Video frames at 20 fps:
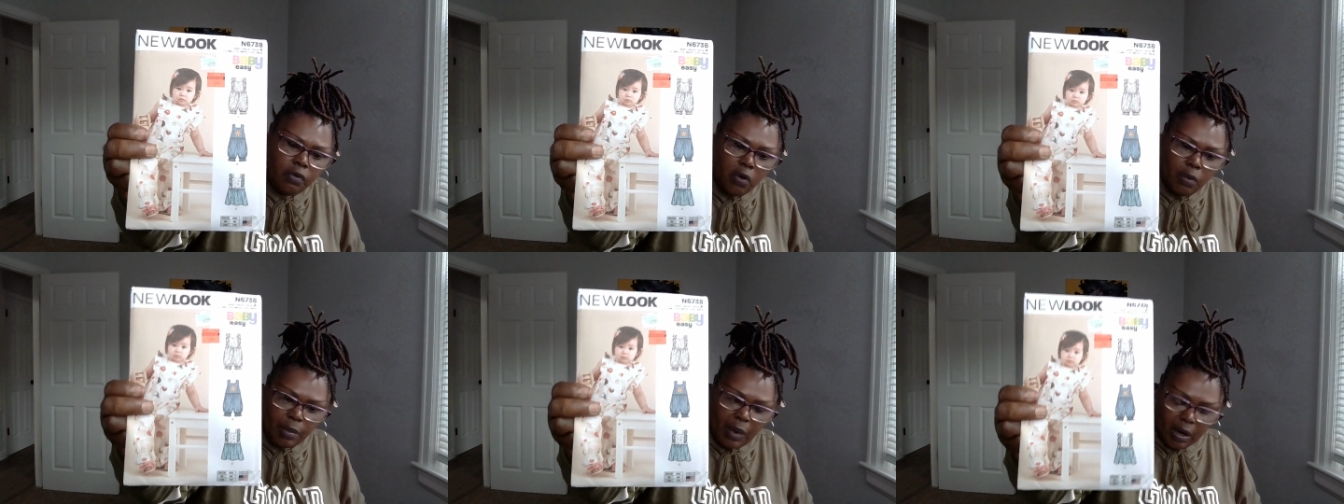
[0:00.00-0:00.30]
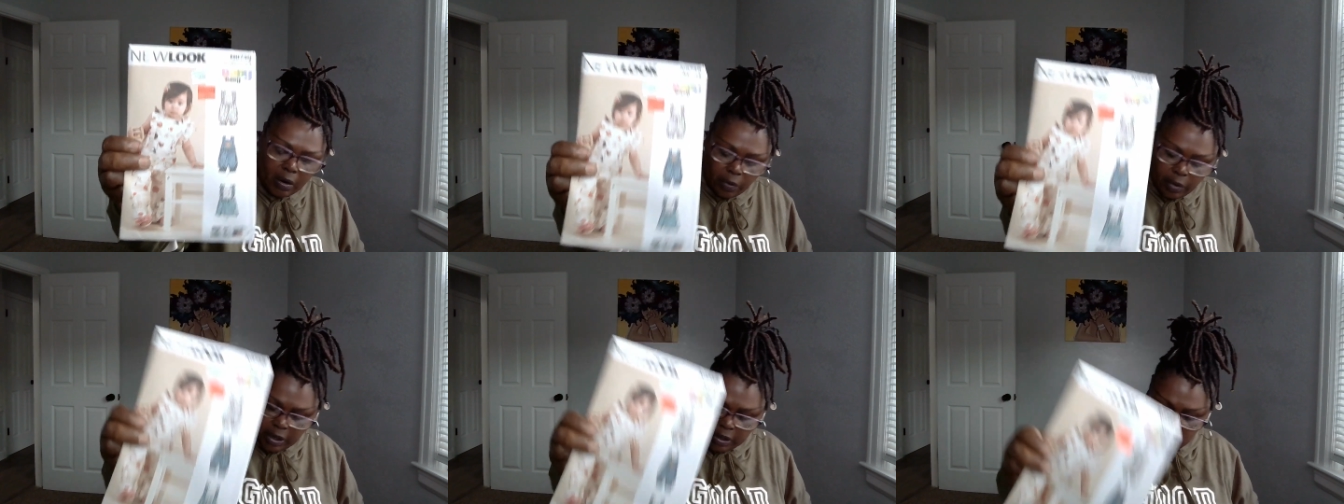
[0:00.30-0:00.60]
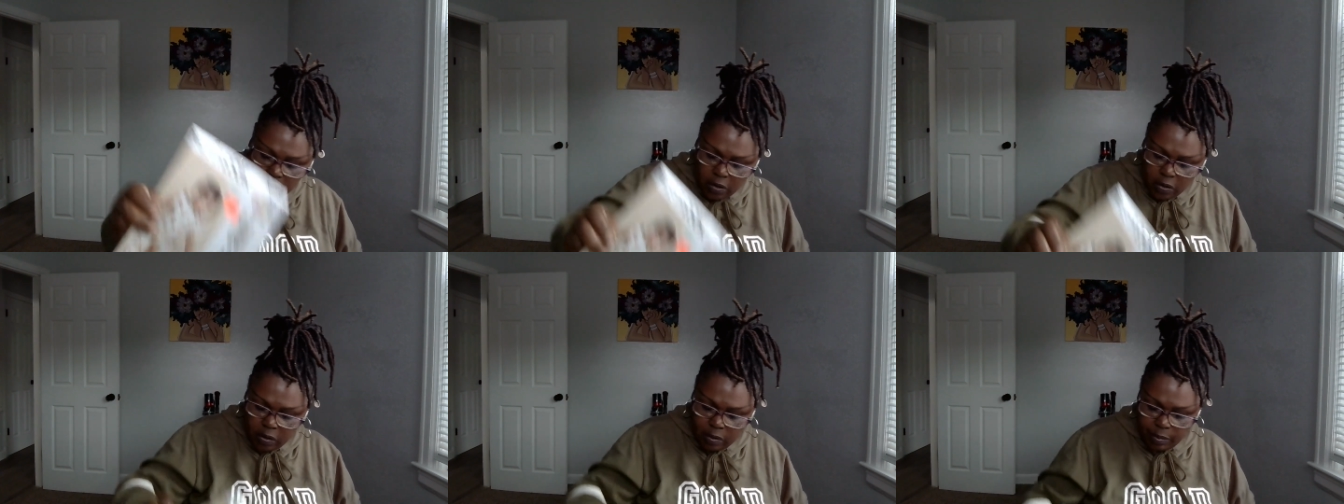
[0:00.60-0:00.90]
for my
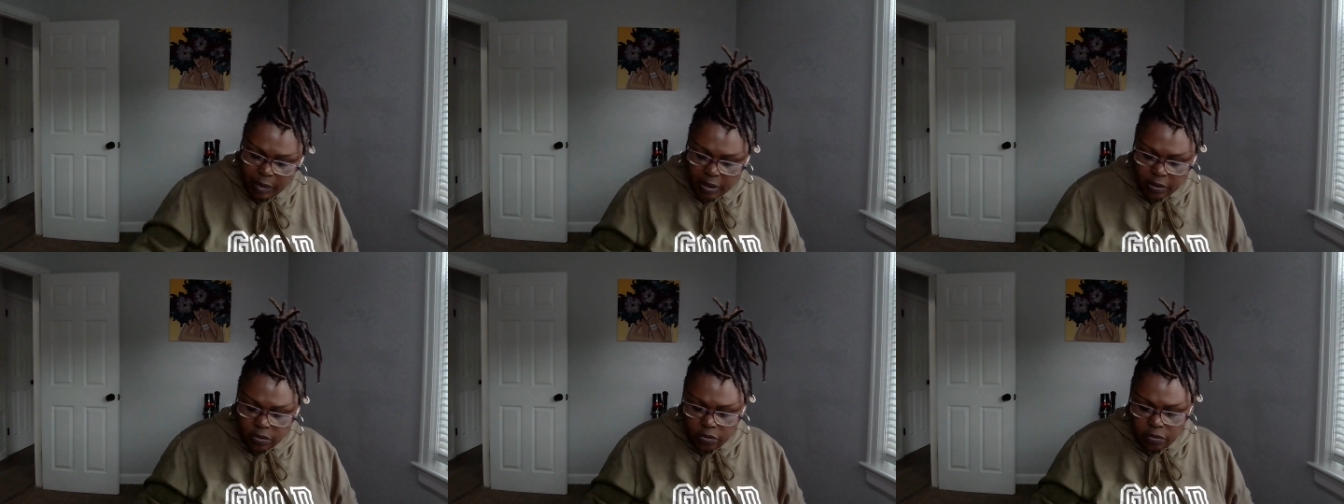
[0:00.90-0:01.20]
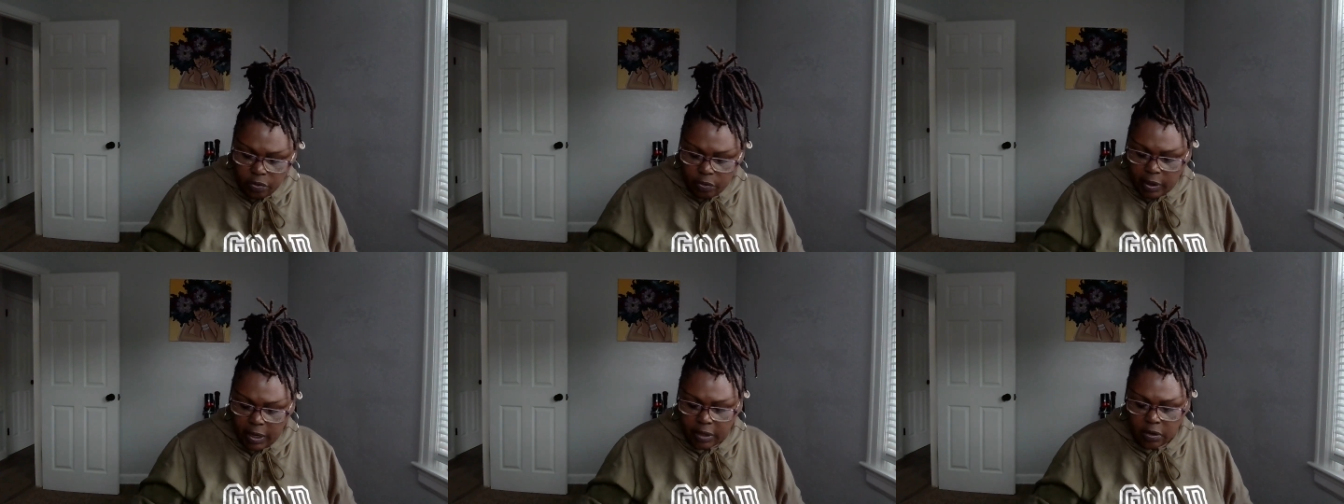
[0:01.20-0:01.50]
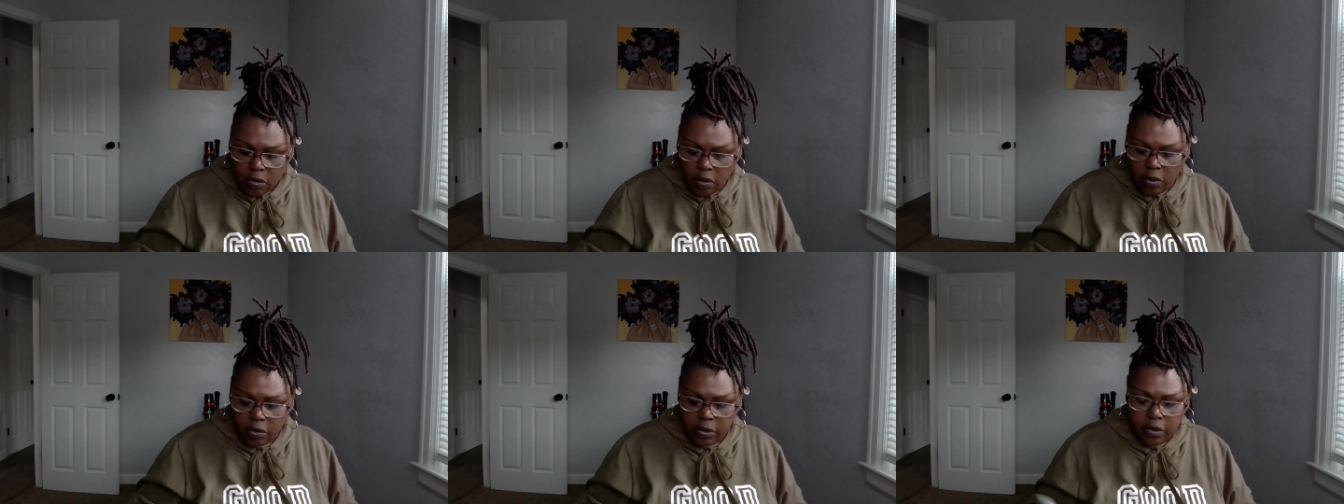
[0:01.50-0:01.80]
granddaughter, my new
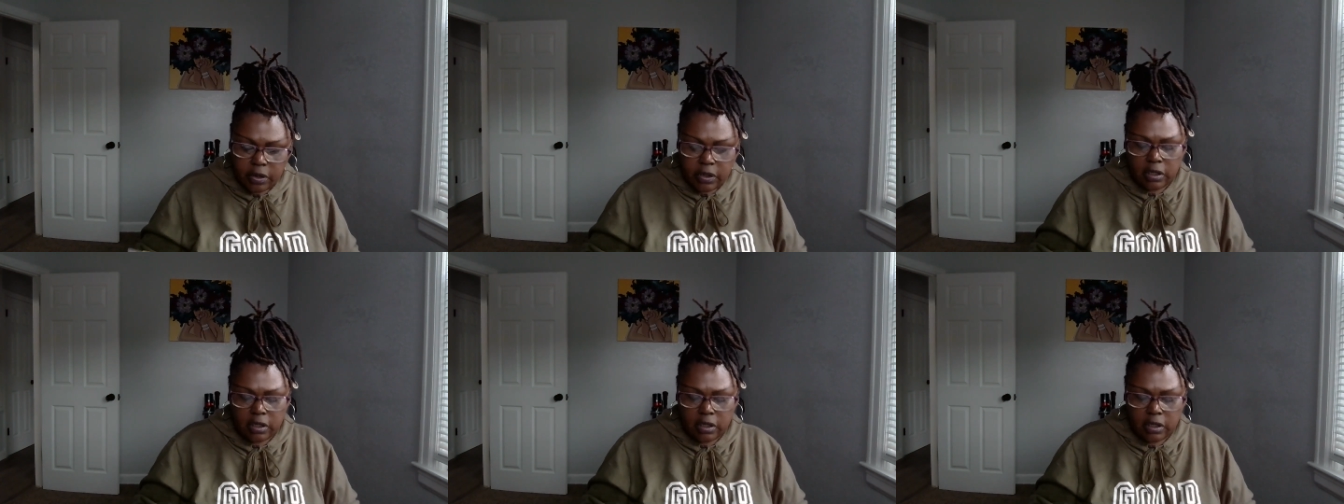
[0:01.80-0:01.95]
granddaughter,